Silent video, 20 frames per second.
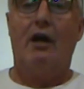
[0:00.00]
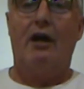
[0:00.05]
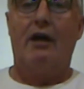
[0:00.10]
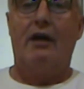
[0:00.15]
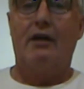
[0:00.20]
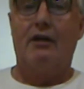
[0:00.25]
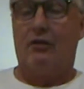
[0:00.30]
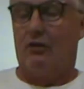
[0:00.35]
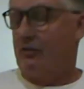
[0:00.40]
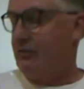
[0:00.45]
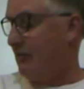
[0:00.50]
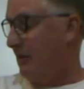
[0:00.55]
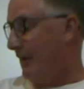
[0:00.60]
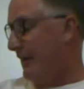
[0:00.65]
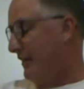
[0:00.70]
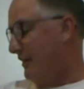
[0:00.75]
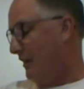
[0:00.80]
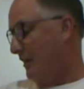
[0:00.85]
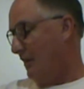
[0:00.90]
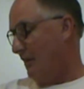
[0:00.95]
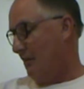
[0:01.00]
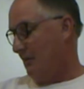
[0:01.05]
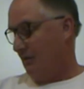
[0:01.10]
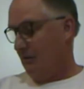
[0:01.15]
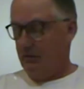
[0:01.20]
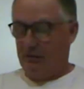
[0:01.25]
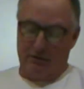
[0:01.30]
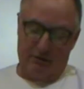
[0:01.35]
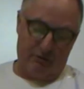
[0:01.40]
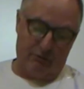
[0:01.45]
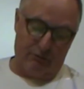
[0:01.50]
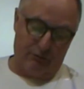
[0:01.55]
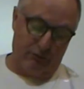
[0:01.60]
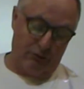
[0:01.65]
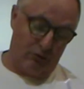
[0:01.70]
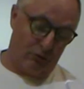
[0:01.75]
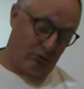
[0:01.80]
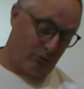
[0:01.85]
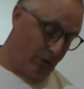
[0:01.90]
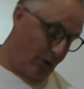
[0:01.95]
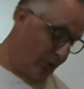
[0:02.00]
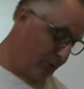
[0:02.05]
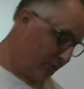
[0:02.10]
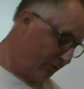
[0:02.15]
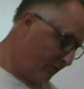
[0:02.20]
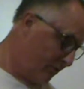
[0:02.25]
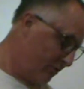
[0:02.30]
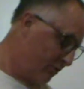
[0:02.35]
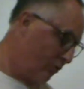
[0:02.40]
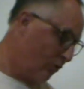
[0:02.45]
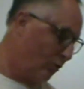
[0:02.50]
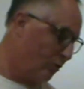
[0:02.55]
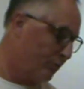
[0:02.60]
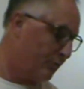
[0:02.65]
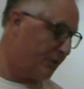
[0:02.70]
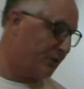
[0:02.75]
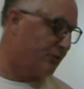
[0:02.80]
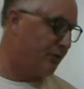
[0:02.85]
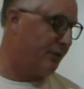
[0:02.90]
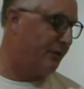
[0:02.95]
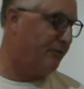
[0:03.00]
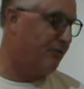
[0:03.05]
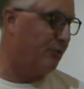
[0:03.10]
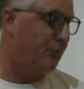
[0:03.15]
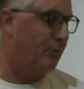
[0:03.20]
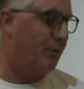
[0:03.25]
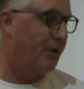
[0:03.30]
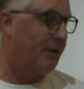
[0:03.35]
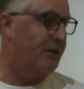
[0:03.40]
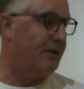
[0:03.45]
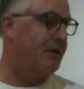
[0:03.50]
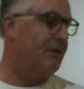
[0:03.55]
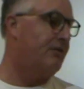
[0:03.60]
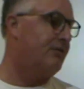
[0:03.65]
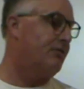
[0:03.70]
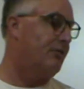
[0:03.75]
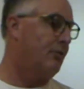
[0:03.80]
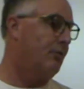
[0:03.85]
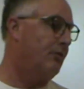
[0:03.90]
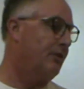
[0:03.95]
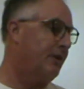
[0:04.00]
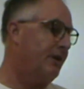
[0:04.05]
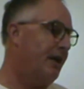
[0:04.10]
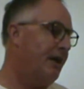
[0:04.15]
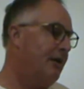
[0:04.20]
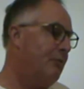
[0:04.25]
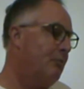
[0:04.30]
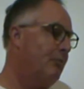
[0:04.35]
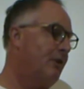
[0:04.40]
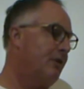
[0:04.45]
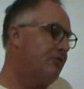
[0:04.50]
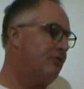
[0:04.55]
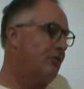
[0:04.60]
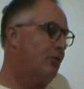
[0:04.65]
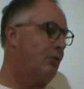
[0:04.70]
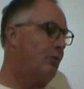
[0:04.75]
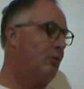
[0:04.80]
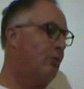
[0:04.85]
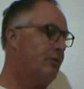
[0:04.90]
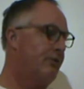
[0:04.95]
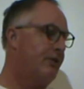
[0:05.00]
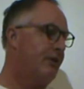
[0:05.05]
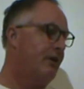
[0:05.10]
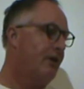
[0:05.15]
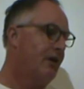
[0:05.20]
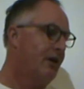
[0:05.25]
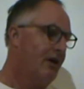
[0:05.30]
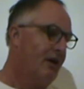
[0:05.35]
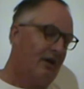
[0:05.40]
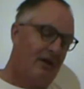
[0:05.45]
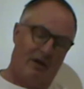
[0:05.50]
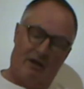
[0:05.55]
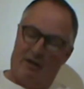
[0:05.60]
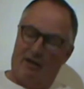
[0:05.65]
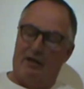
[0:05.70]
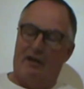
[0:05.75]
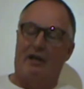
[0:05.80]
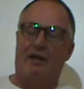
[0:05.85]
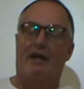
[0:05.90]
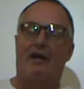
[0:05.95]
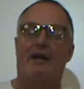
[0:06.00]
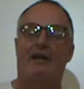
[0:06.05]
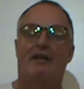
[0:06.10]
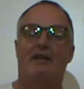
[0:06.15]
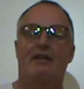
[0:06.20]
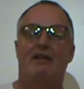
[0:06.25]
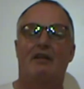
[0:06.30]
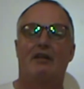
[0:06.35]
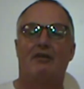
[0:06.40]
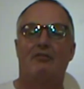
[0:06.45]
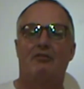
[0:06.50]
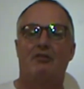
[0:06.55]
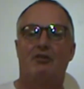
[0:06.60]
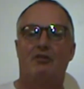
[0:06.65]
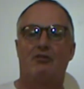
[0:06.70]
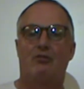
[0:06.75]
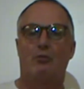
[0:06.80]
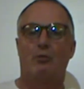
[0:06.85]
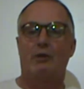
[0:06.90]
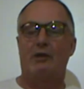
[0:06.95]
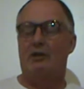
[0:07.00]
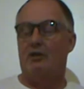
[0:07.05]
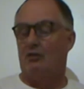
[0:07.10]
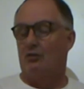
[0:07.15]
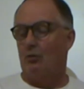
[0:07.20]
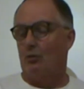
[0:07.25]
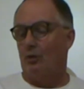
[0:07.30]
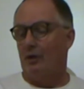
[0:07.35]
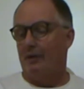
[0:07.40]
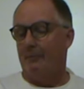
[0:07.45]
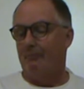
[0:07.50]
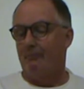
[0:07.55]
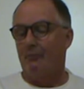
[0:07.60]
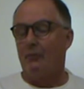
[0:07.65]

He looks like a full-grown golden retriever, but he's only eight months old and he loves his squeaky toy.